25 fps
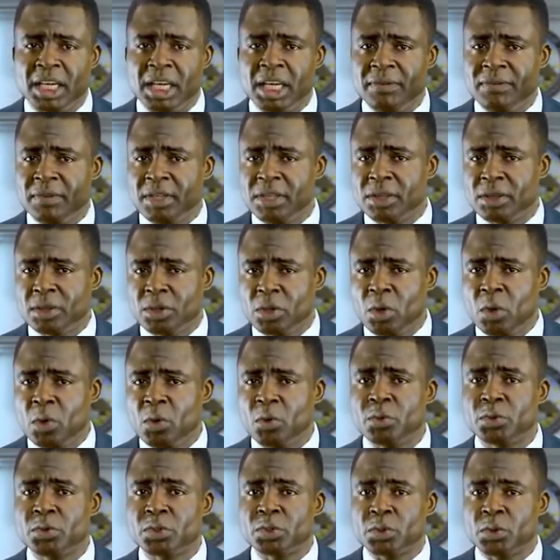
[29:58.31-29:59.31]
even
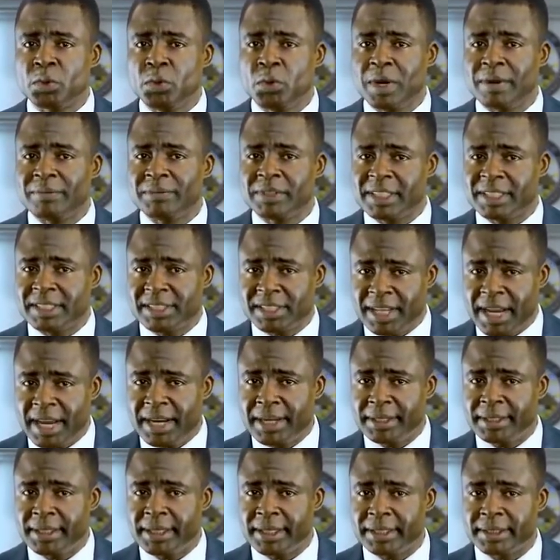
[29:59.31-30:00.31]
those who have
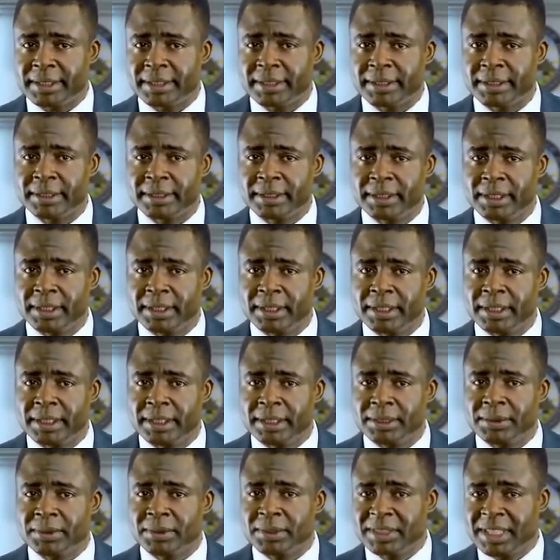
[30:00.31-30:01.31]
decided
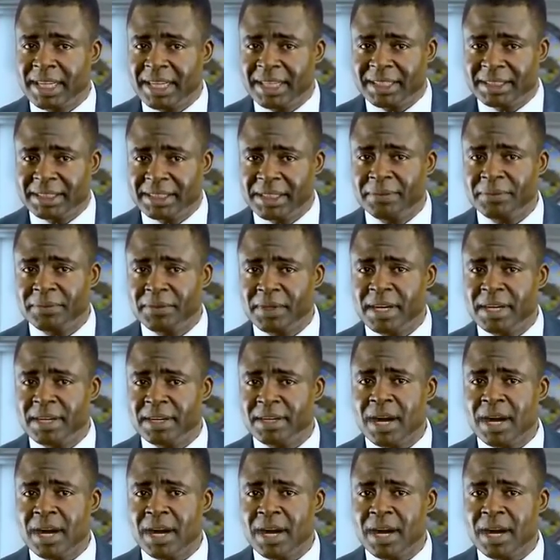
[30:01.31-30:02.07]
to take different